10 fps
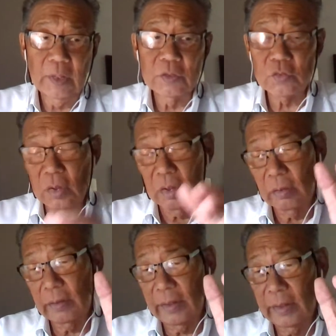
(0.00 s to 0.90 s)

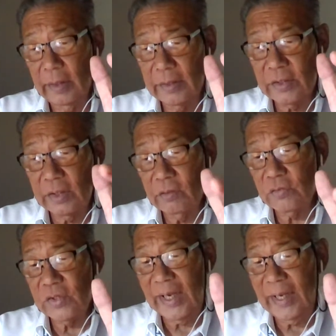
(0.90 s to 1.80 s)
So it's
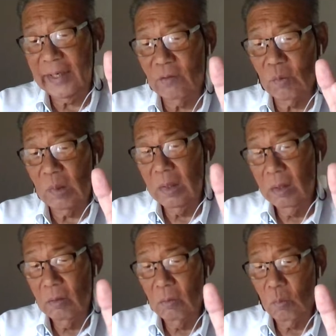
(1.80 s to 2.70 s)
understanding
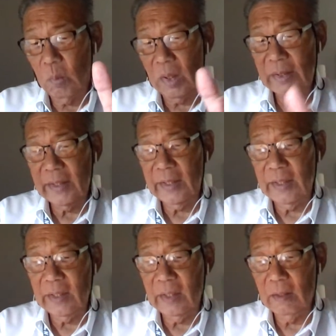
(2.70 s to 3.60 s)
what
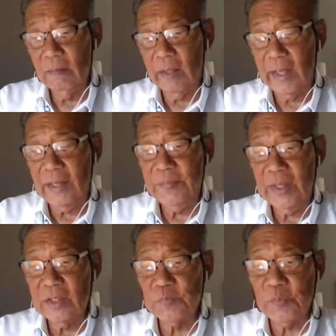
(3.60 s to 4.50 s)
the
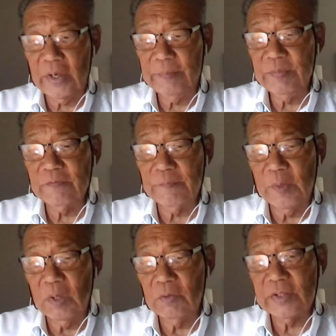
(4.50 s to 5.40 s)
ABS preemptive
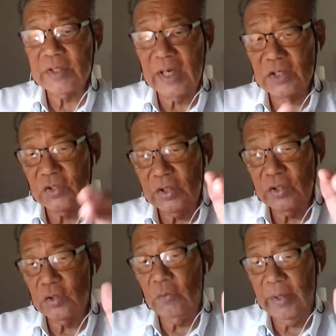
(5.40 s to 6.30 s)
mode is actually
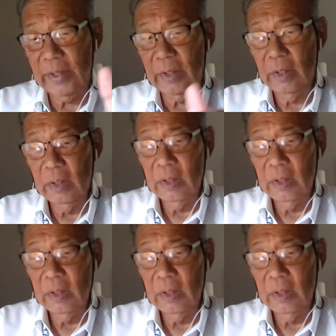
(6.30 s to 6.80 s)
doing